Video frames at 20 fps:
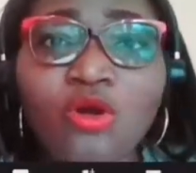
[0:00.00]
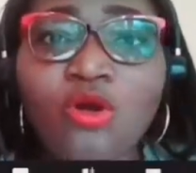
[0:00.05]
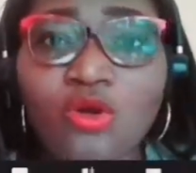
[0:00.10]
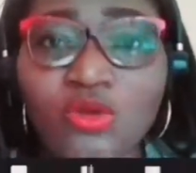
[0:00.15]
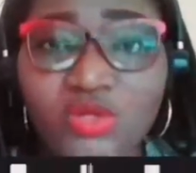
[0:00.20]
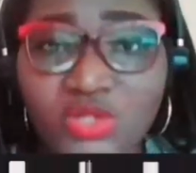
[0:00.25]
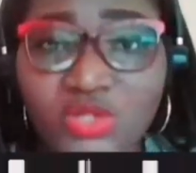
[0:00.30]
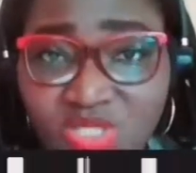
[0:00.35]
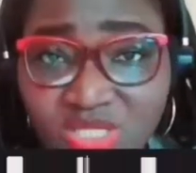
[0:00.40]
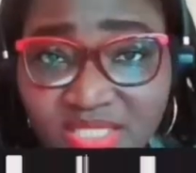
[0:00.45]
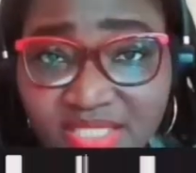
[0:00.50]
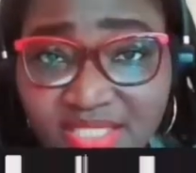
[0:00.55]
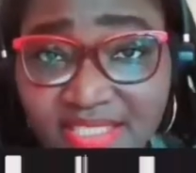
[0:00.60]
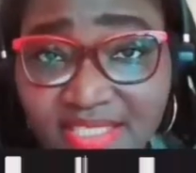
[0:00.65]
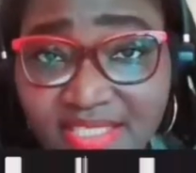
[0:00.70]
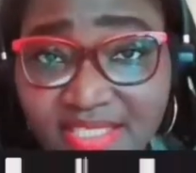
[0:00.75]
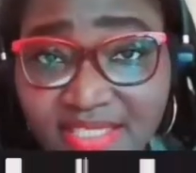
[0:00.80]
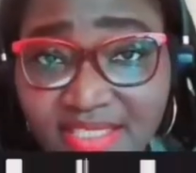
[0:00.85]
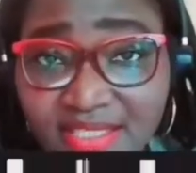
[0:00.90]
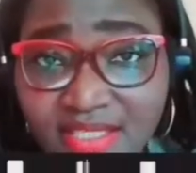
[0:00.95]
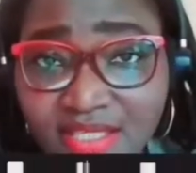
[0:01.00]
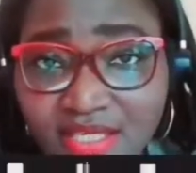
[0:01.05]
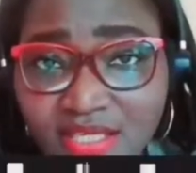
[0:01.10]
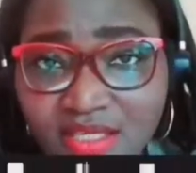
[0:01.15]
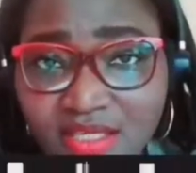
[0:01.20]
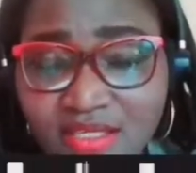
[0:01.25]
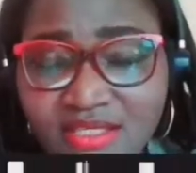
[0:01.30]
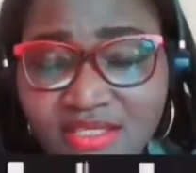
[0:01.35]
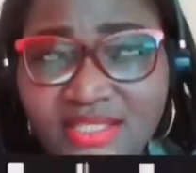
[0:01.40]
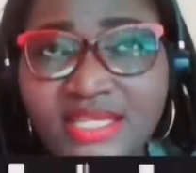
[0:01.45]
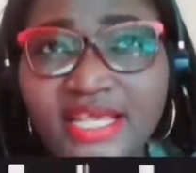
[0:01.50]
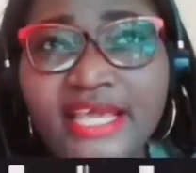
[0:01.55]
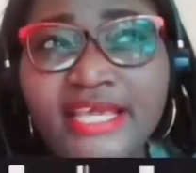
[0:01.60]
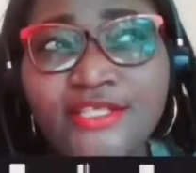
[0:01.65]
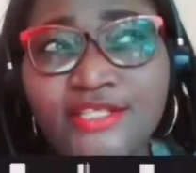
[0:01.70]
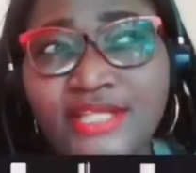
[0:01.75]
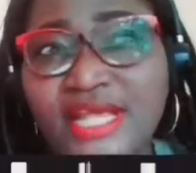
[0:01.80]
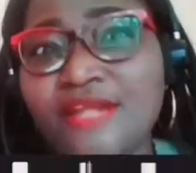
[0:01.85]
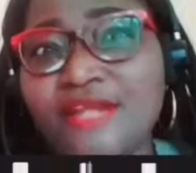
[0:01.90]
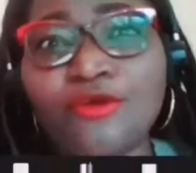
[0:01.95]
what caused
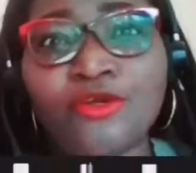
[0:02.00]
say